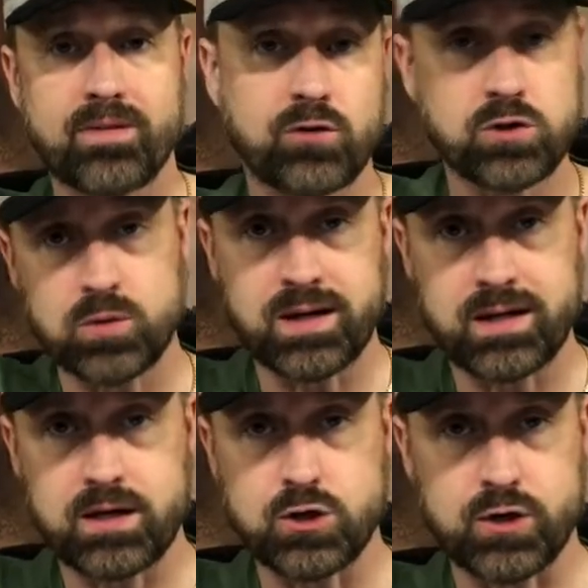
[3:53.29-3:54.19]
If you're doing
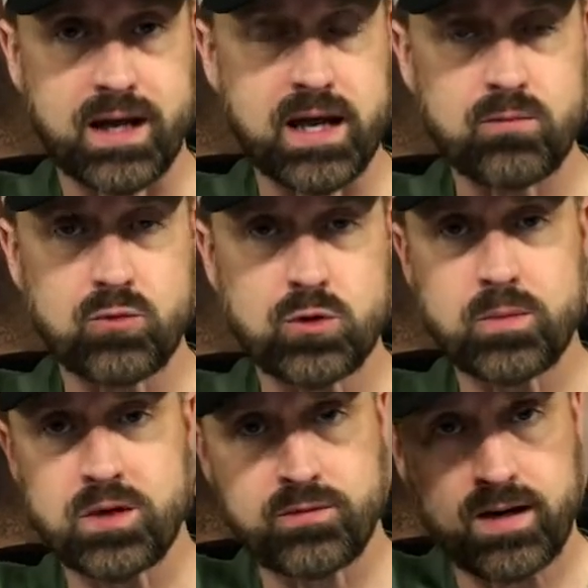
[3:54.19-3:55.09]
it in your game room and you've